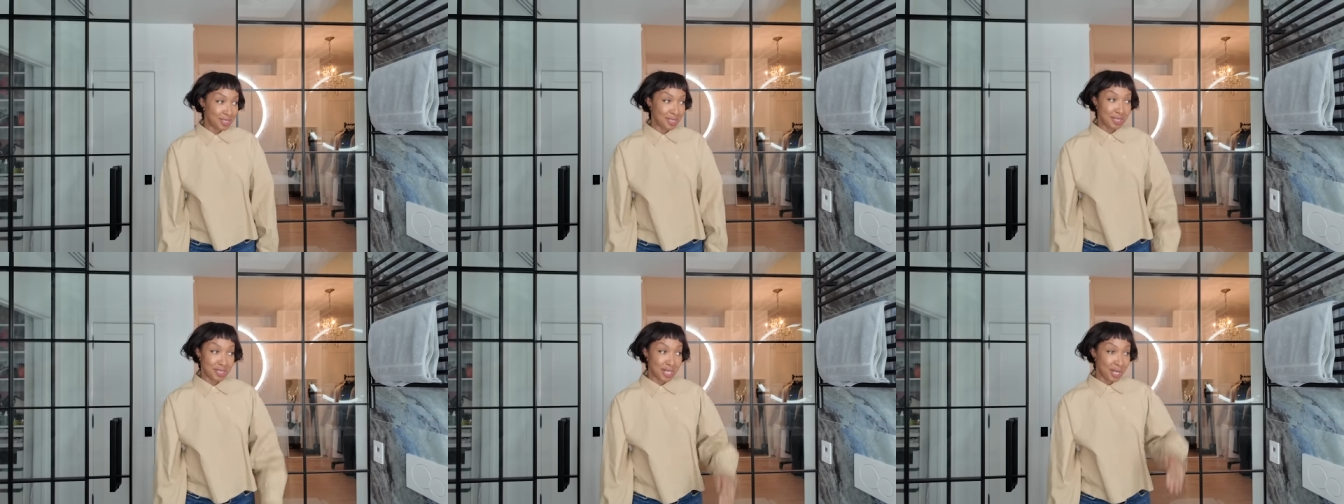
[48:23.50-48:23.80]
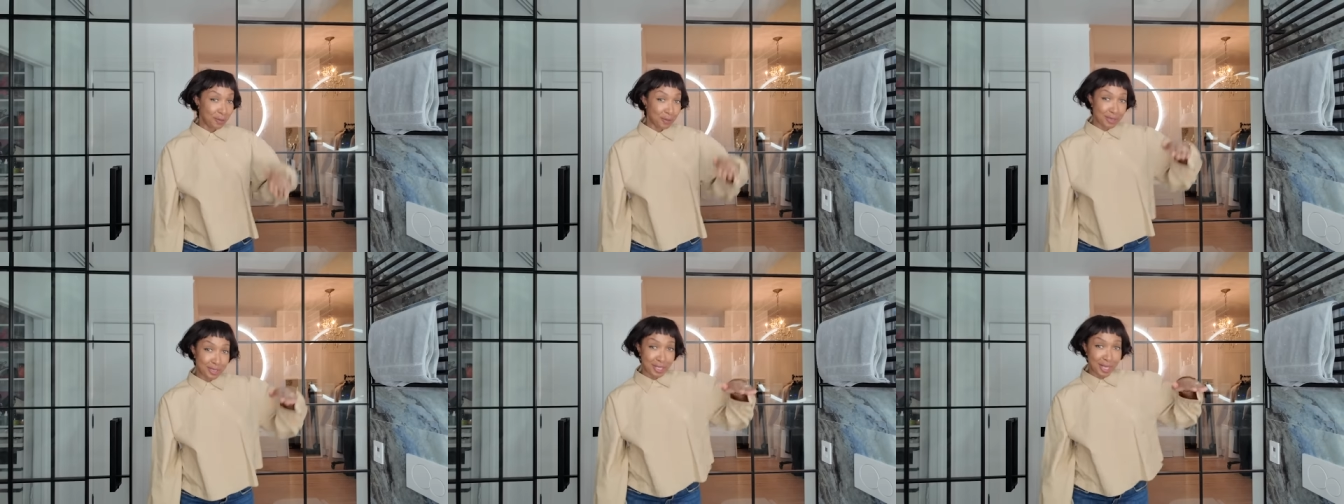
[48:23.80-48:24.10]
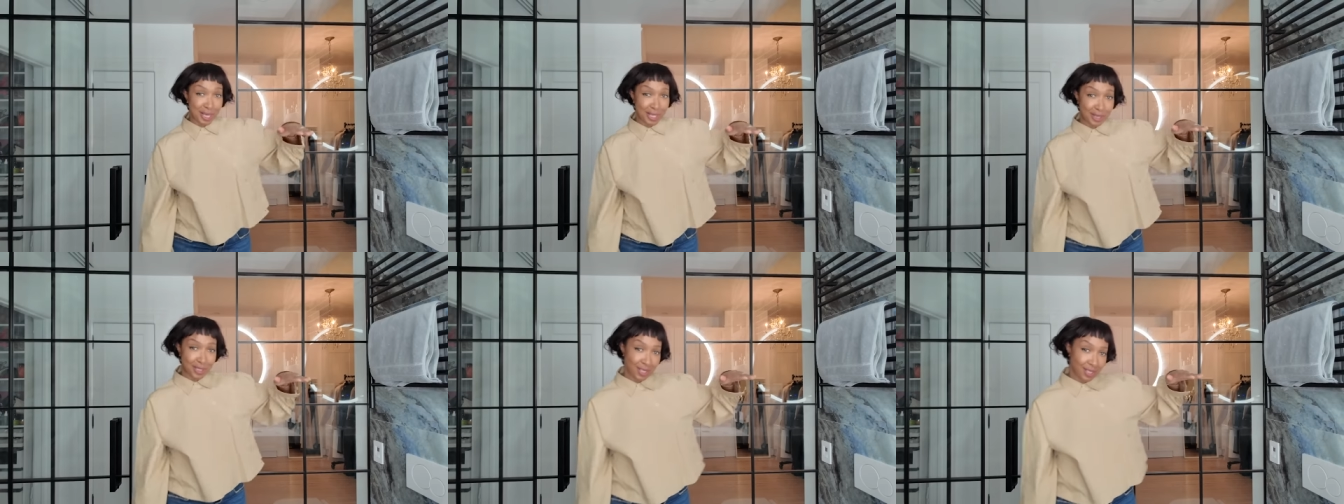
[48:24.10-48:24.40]
since I was
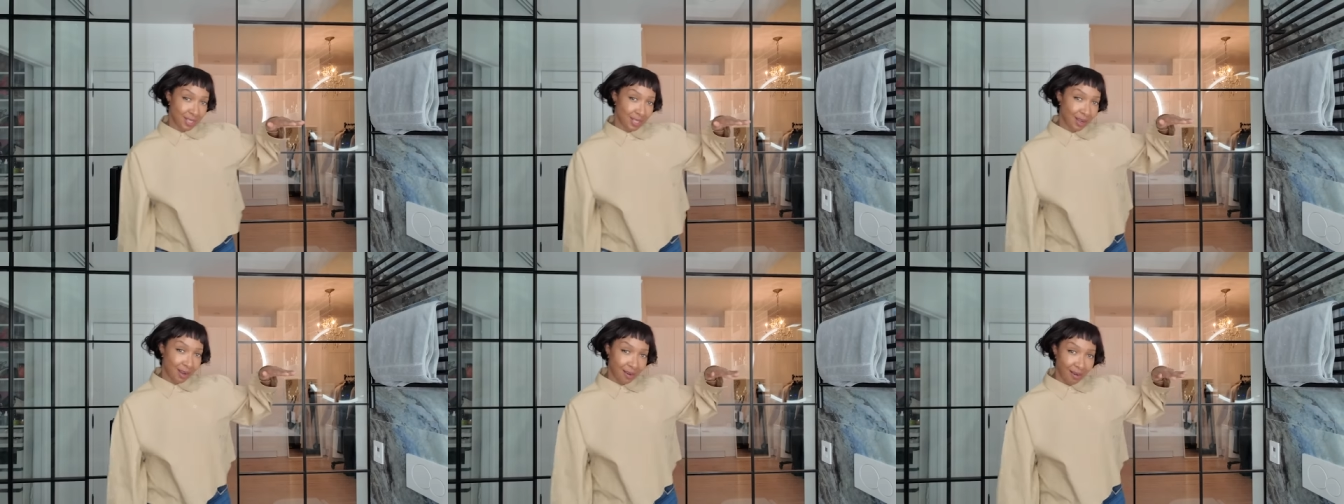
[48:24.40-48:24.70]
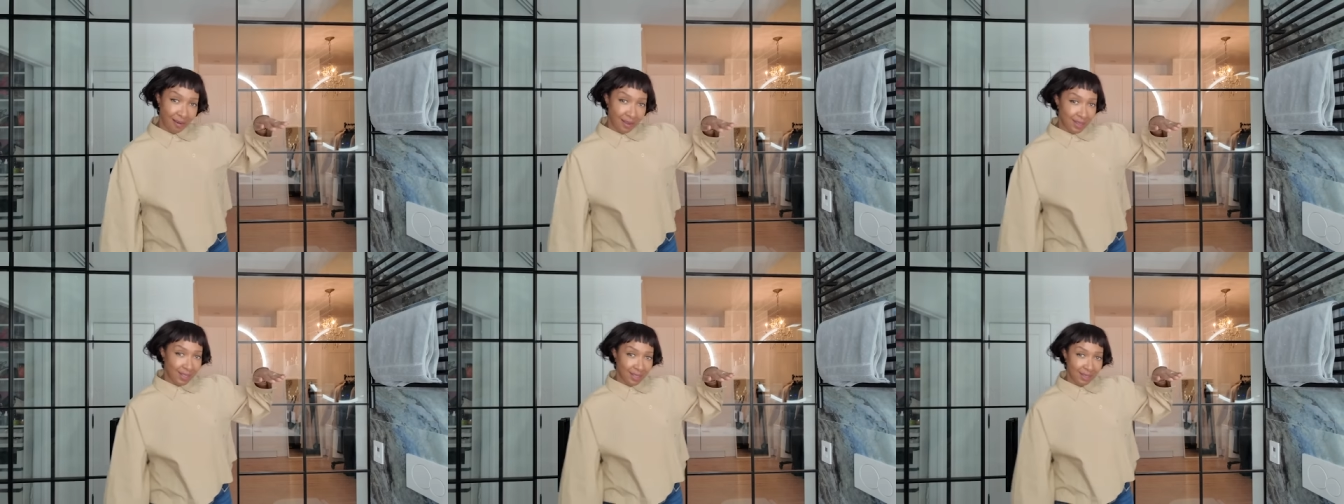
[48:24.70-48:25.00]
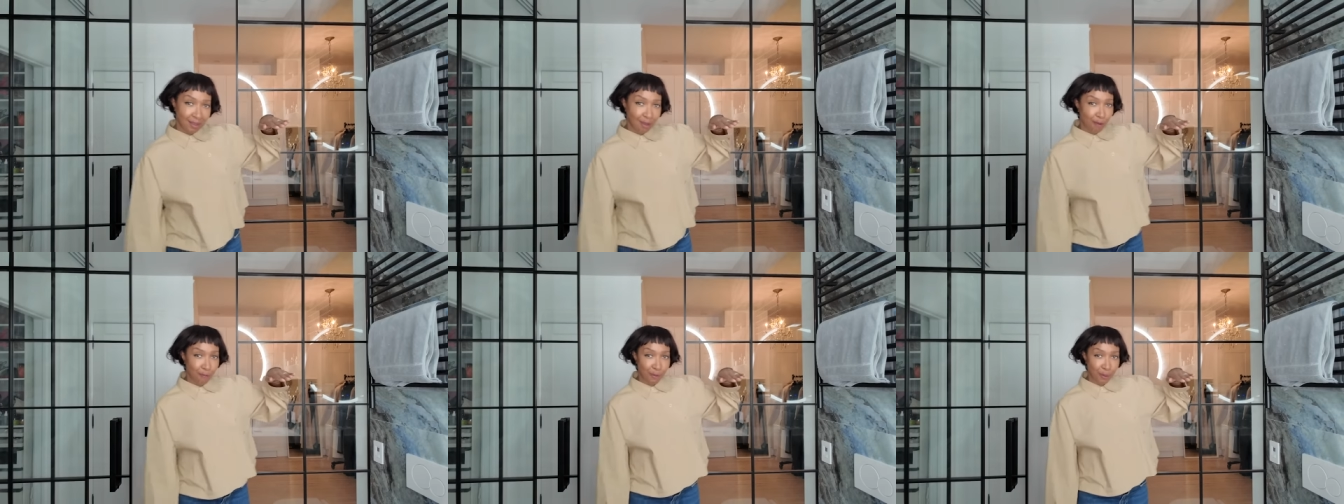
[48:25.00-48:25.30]
like this high,
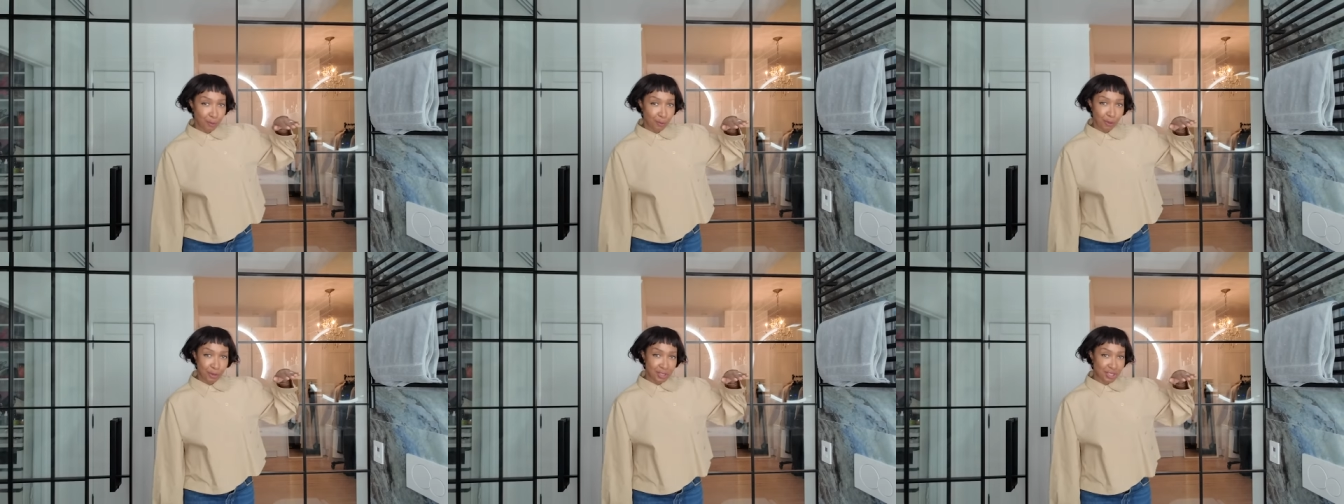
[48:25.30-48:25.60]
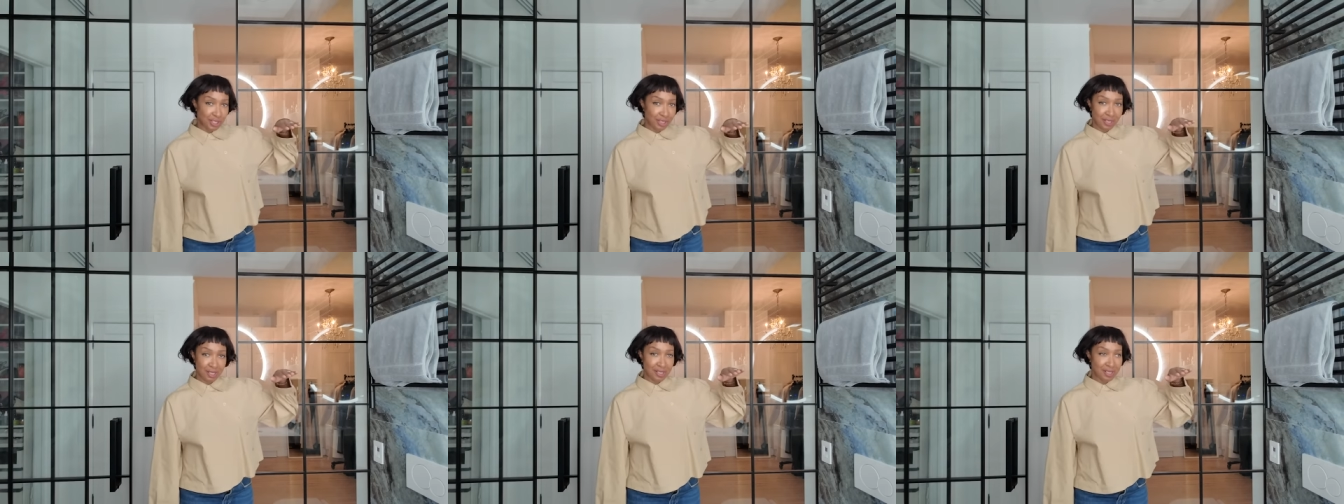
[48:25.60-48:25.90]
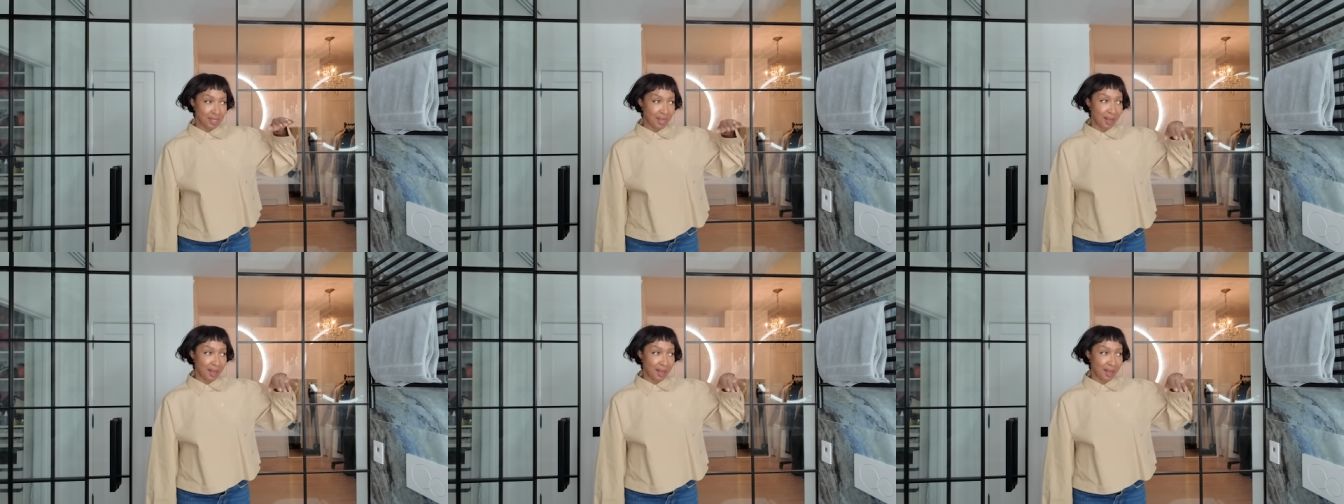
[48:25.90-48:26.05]
loving watching these.